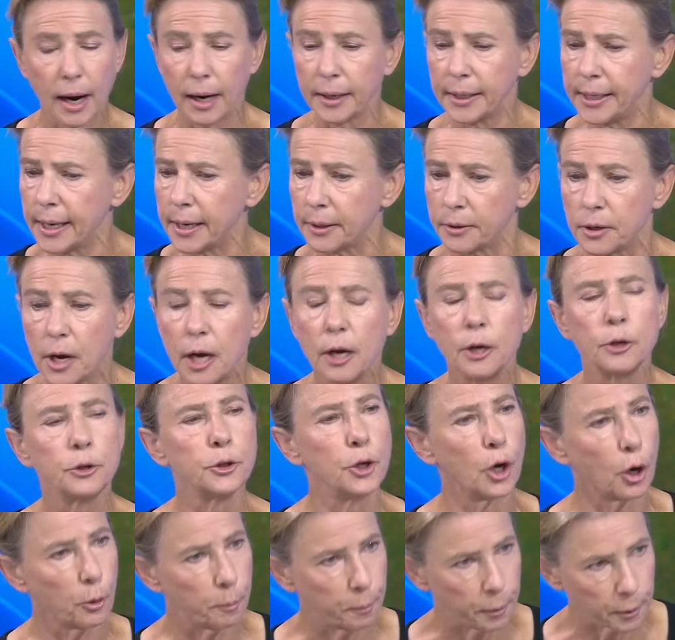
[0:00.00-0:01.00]
Again,
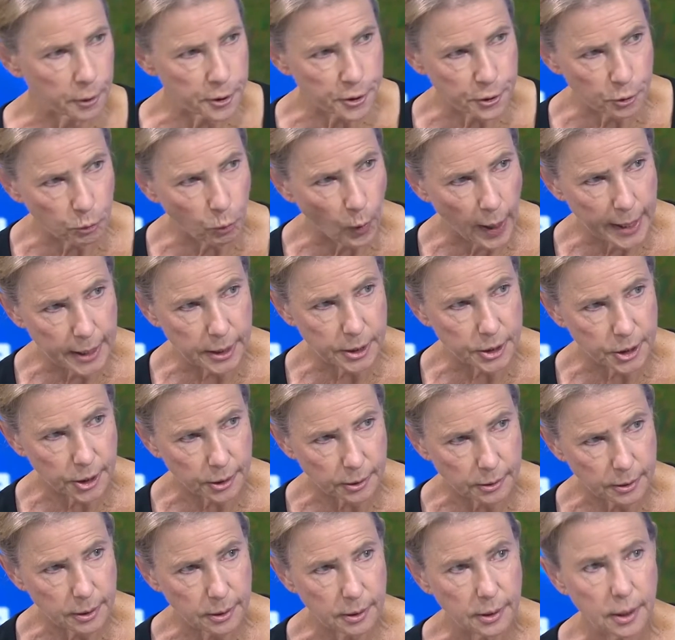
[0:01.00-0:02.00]
no
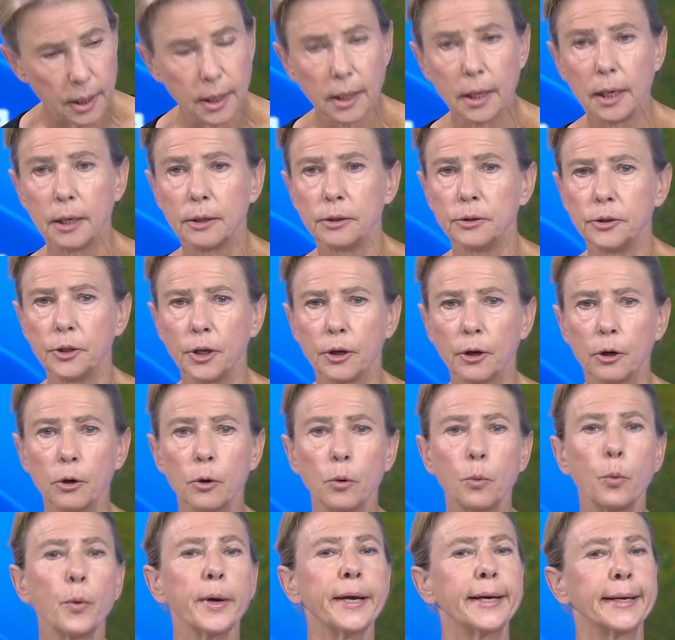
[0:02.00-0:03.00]
persuasion,
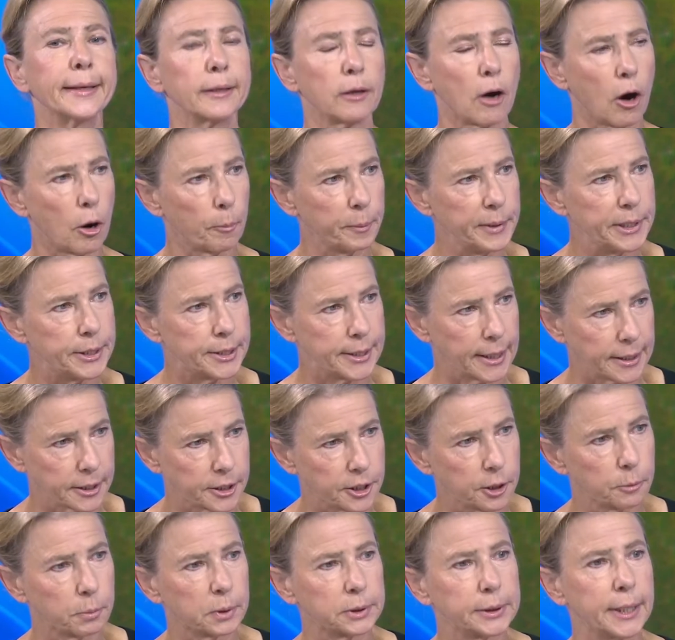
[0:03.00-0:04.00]
no, we can all be
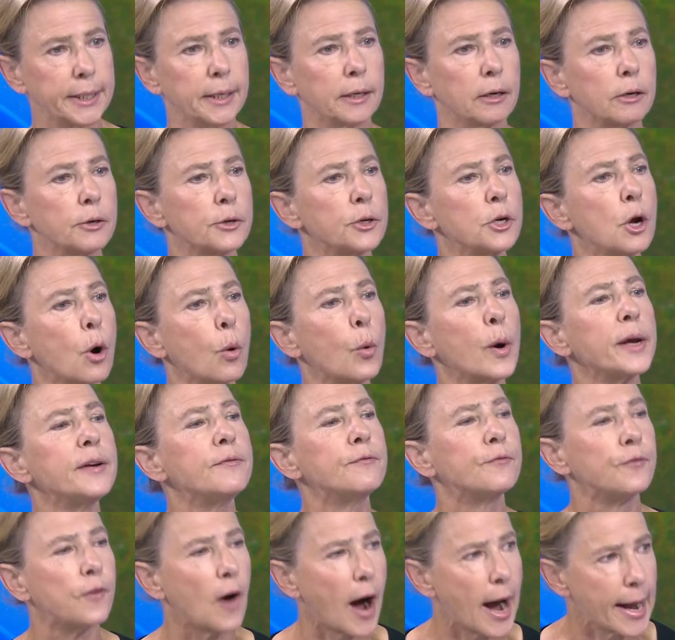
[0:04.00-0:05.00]
sensible here, no
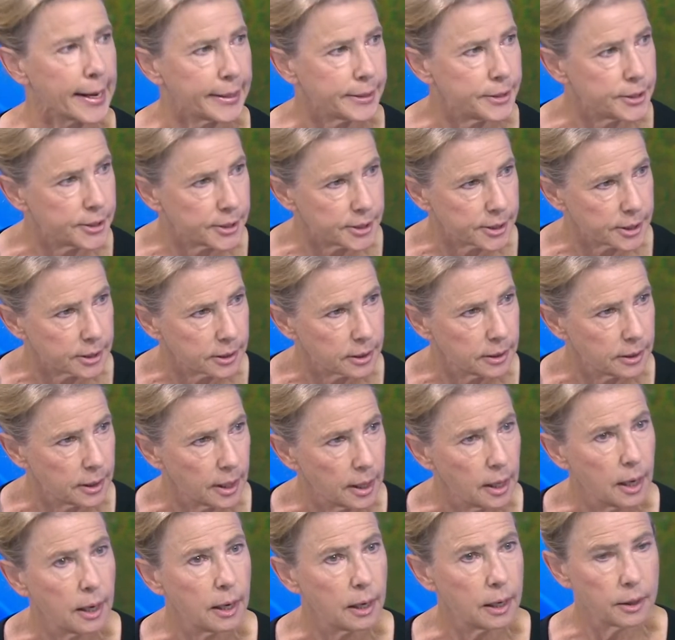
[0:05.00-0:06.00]
advice,
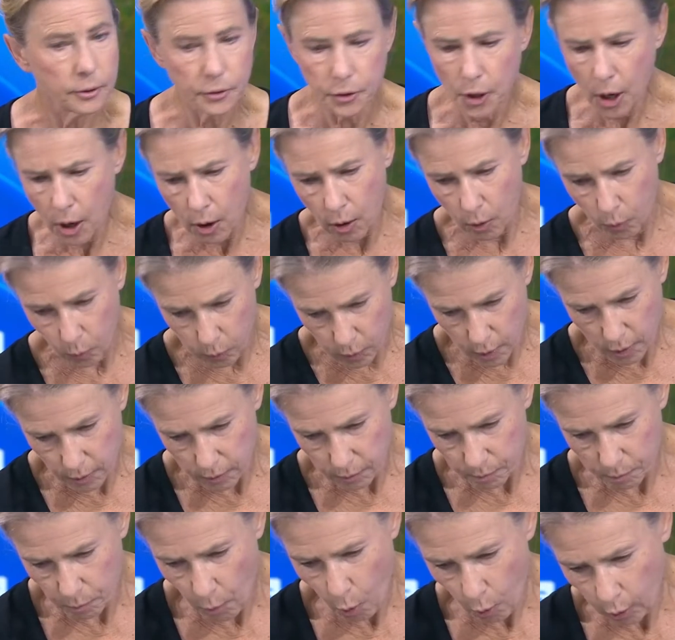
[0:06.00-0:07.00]
no,
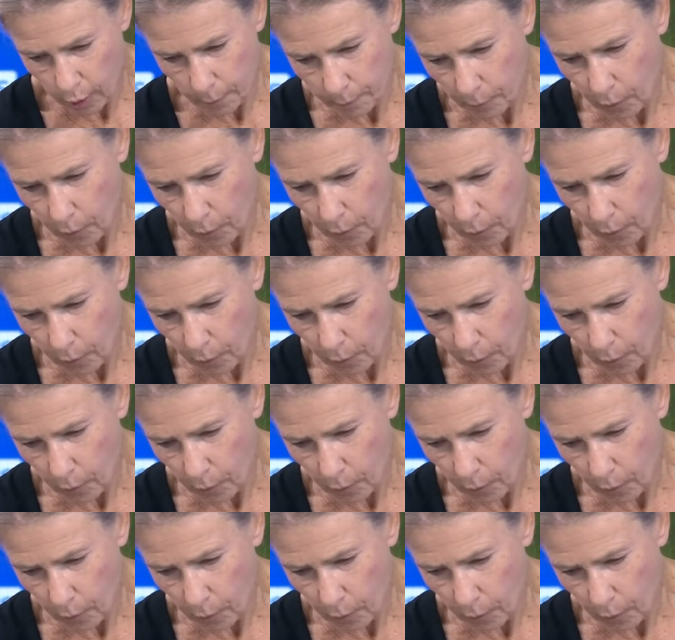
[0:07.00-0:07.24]
more